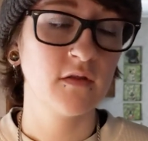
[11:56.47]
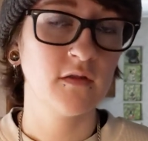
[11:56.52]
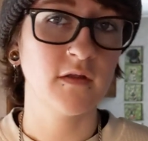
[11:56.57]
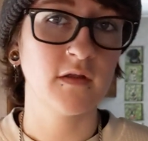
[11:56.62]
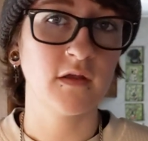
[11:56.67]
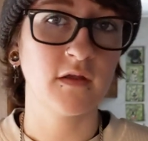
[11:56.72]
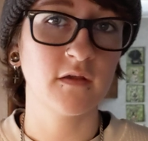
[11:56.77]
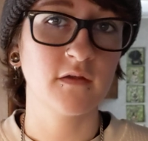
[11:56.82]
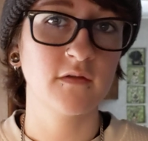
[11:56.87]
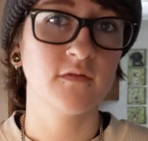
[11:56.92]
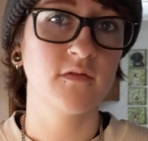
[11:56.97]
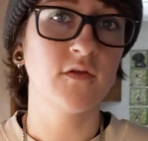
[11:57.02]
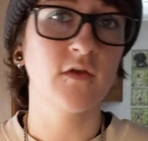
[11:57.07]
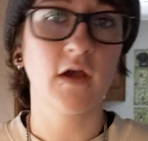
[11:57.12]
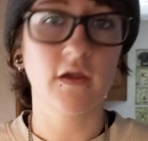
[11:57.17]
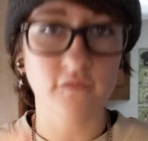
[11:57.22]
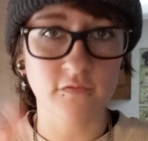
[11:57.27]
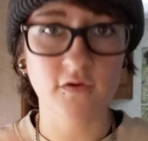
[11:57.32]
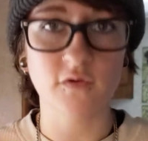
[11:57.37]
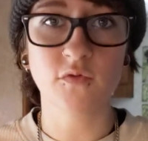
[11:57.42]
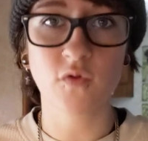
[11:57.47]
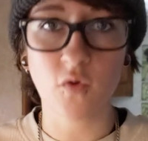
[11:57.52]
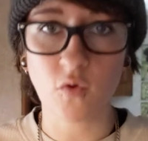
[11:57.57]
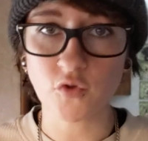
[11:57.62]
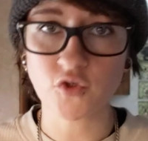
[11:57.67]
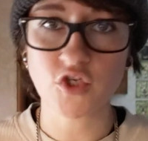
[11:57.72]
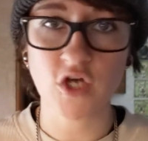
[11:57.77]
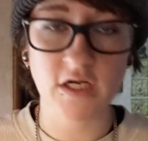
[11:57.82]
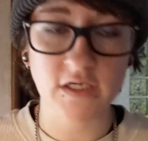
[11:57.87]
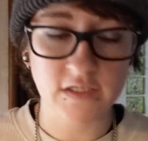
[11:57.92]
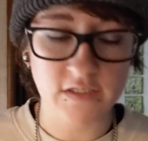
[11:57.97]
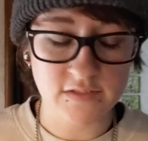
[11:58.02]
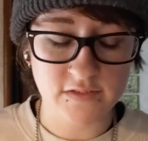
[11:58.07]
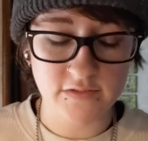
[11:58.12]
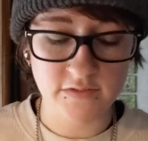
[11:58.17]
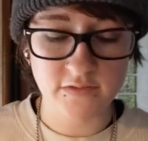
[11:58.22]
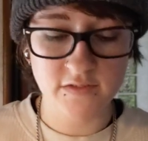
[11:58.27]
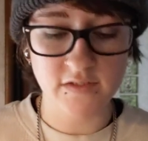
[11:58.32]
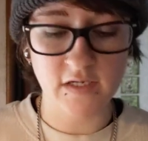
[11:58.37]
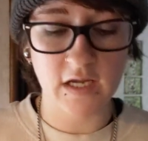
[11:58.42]
Like, you guys know the whole
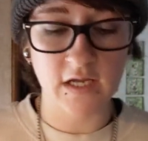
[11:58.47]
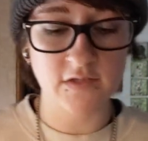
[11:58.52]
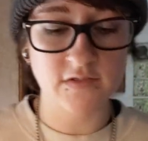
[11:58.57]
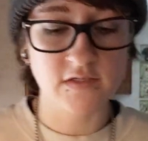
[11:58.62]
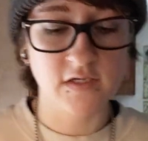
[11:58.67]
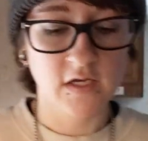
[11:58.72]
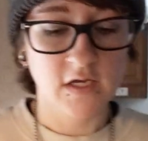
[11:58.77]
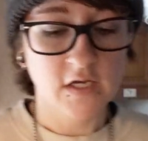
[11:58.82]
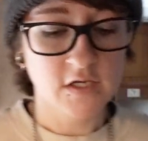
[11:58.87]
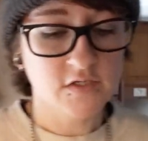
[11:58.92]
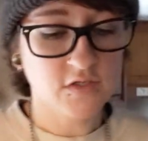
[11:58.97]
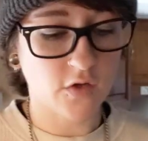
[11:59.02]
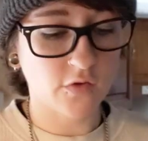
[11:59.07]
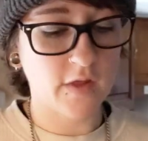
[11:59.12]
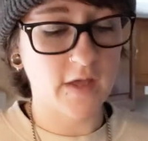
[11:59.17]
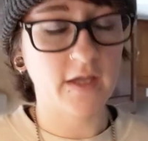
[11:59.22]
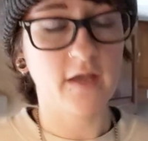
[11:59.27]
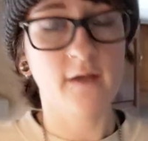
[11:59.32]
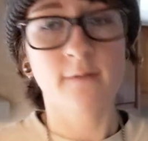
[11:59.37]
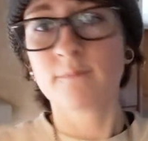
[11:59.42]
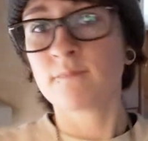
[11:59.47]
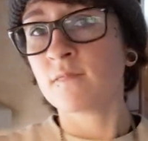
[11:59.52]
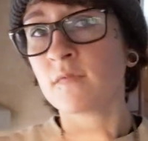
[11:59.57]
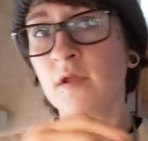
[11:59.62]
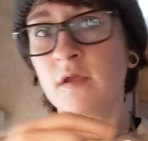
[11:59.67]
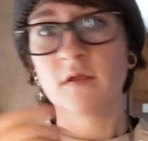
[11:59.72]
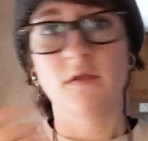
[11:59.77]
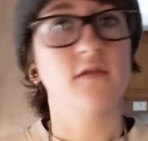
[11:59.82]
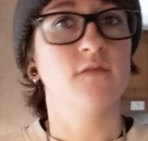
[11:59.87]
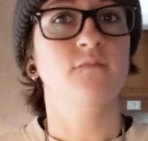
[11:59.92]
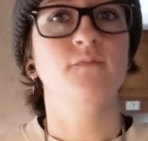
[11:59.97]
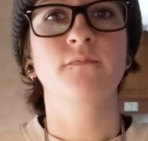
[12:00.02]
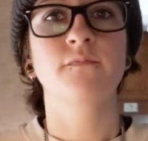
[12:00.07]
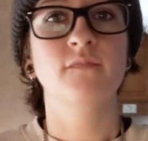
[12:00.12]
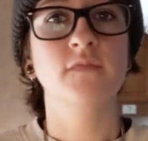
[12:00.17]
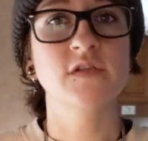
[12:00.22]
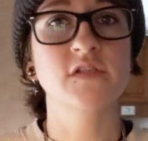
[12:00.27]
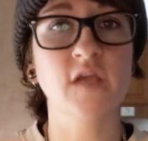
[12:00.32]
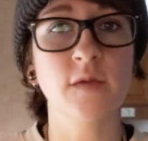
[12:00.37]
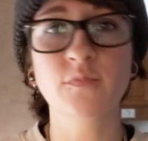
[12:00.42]
Chinese stance. So, like,
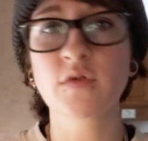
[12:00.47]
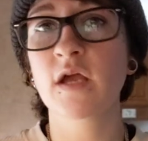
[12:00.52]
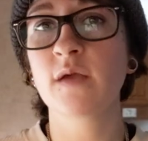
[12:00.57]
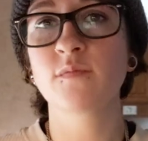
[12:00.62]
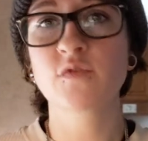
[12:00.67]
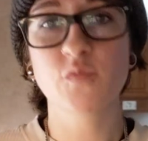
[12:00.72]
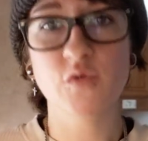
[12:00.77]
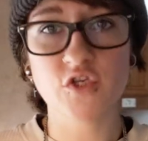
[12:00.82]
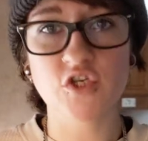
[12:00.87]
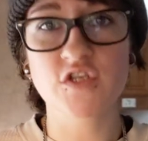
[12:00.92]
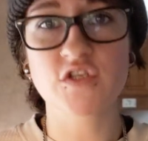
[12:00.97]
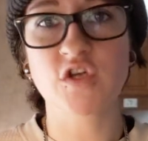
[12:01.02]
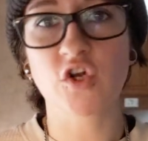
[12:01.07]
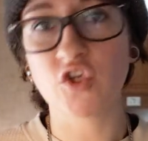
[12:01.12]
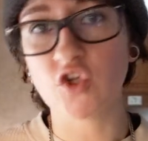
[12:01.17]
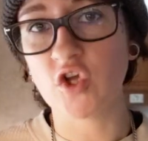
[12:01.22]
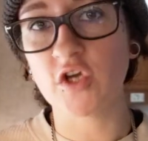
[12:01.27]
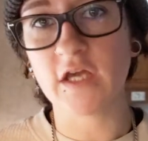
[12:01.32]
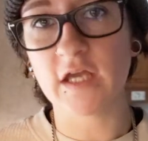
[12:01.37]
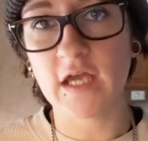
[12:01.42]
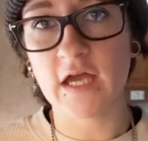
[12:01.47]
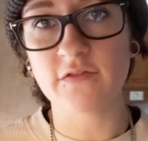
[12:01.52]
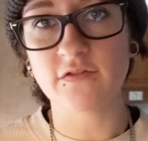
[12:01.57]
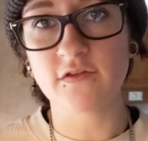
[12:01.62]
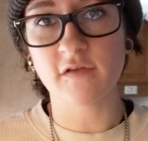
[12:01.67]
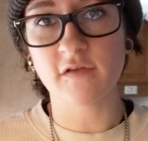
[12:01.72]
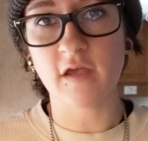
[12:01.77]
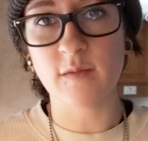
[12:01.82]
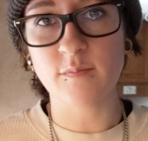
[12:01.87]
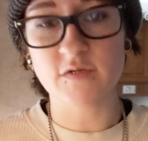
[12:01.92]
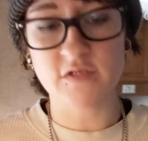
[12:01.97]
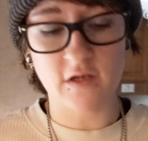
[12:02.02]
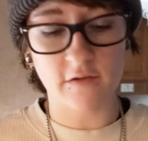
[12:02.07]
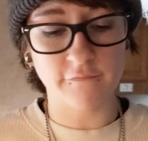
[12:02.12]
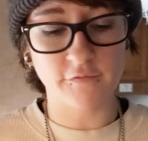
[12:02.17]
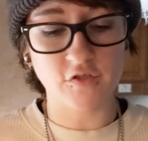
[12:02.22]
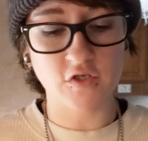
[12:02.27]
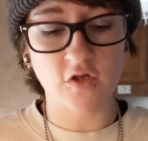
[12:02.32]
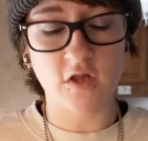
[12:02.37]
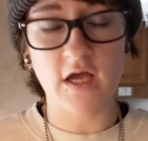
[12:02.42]
sometimes we just are looking same
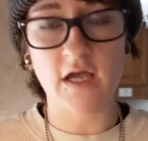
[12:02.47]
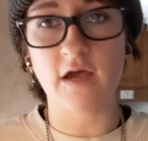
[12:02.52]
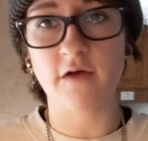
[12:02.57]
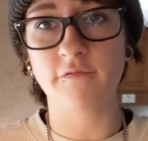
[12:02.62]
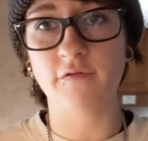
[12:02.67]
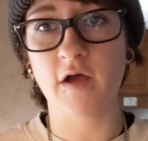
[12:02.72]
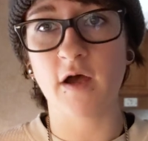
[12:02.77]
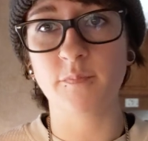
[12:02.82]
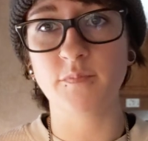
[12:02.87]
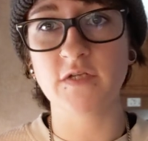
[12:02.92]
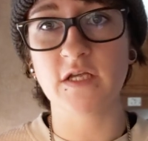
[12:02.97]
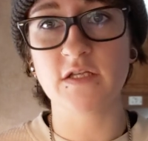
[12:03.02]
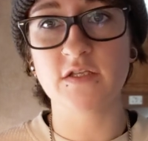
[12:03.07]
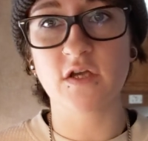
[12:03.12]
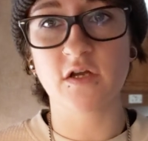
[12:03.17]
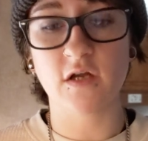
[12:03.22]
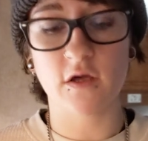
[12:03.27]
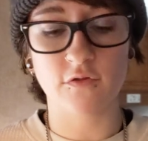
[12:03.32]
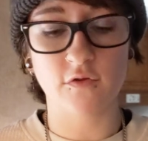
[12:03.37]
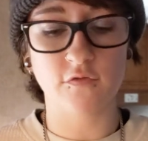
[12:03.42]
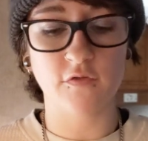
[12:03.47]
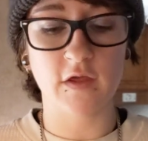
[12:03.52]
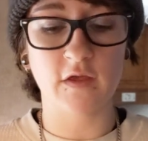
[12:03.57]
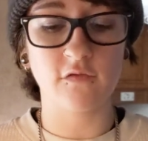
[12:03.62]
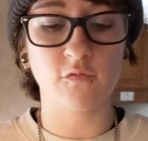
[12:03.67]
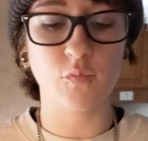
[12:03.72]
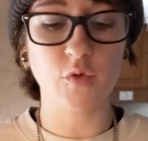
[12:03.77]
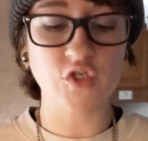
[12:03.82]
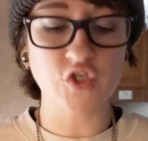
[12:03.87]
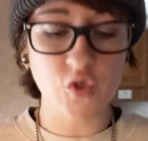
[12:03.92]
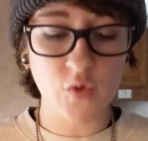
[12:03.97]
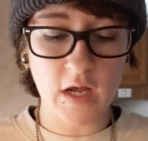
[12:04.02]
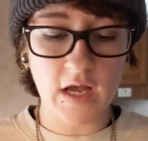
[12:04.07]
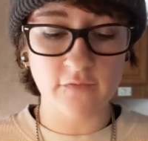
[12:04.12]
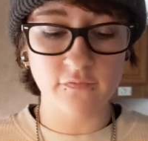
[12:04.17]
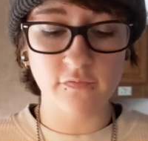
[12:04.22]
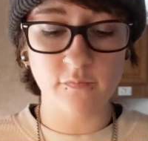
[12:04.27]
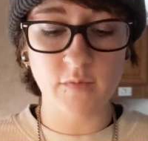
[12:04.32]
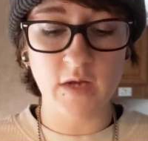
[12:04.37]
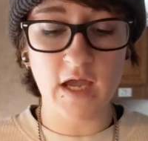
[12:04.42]
stuff until I have updates on other things. We do
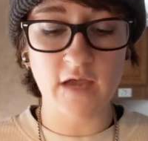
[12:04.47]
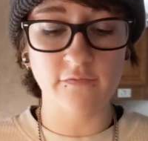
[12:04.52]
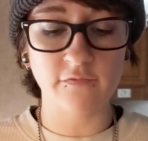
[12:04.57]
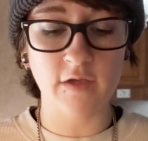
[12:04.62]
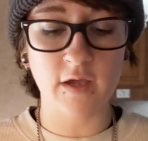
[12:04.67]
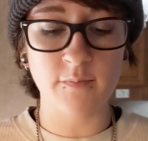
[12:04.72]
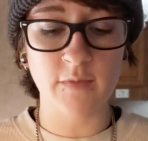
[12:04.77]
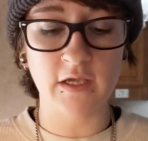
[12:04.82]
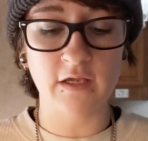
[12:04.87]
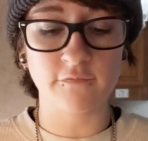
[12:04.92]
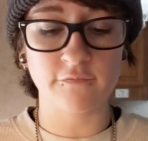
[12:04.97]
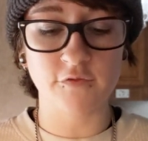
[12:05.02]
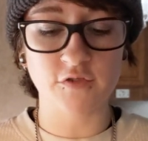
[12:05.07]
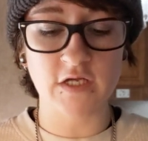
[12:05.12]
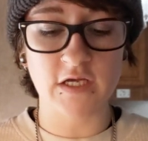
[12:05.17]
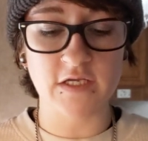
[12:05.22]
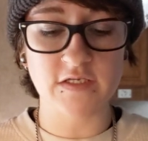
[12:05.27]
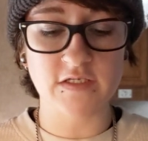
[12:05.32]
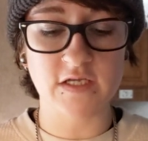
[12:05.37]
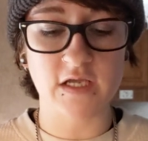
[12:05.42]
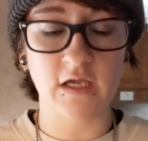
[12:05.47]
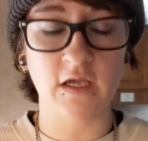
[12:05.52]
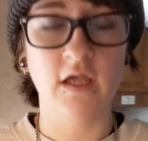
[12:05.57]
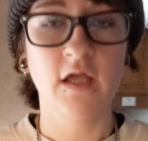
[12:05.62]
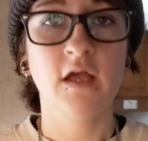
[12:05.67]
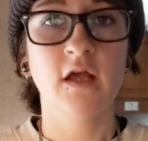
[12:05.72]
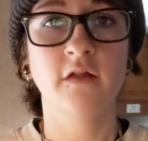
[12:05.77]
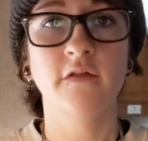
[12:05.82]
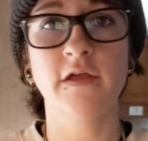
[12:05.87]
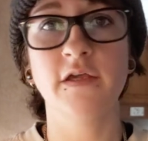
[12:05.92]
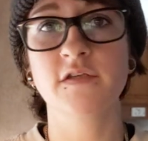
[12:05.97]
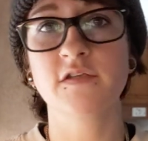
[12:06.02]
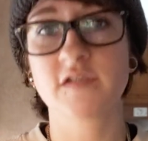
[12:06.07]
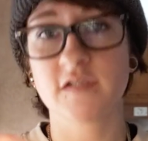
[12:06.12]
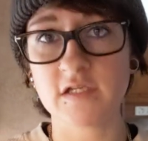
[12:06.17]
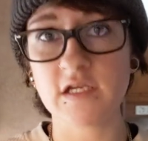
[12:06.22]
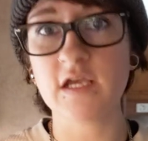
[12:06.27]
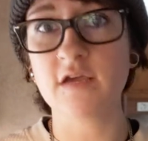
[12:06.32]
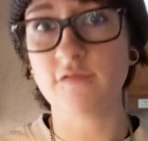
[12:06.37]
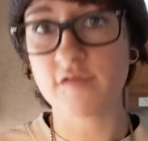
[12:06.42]
have some knives coming in for testing. Like
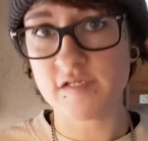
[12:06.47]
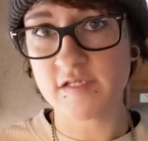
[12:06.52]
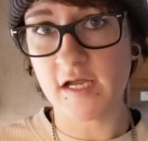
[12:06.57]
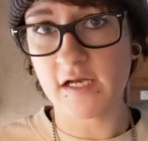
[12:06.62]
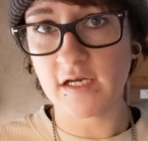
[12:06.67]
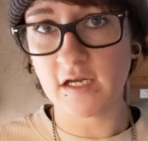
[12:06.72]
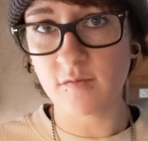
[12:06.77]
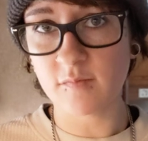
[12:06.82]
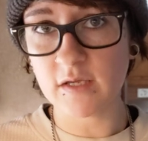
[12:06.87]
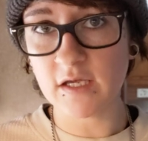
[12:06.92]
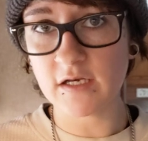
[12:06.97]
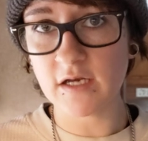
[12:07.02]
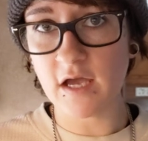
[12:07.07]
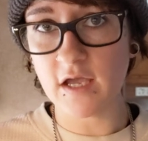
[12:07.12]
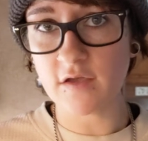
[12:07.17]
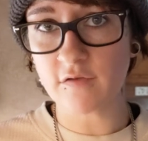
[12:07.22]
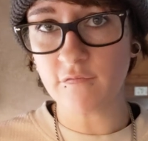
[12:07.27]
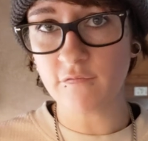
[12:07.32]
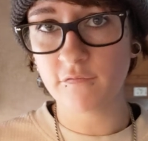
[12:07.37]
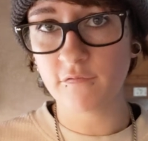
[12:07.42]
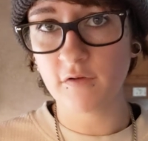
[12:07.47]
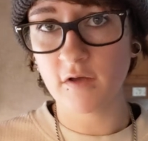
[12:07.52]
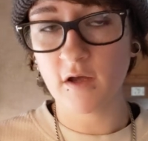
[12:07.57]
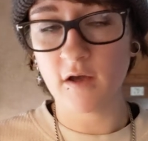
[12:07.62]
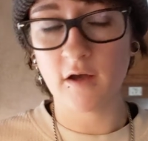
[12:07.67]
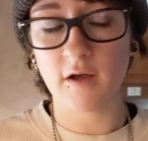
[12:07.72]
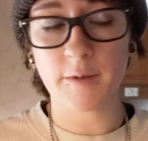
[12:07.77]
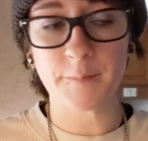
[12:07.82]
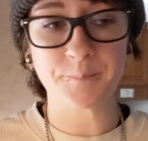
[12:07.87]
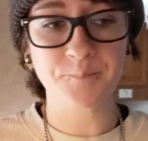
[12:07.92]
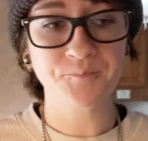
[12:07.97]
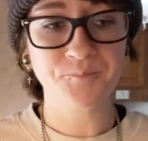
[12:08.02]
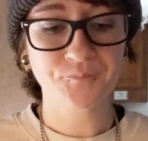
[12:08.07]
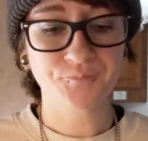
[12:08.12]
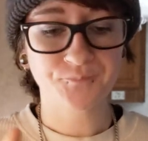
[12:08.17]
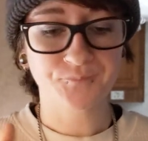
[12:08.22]
Steve is sending me a knife. Um,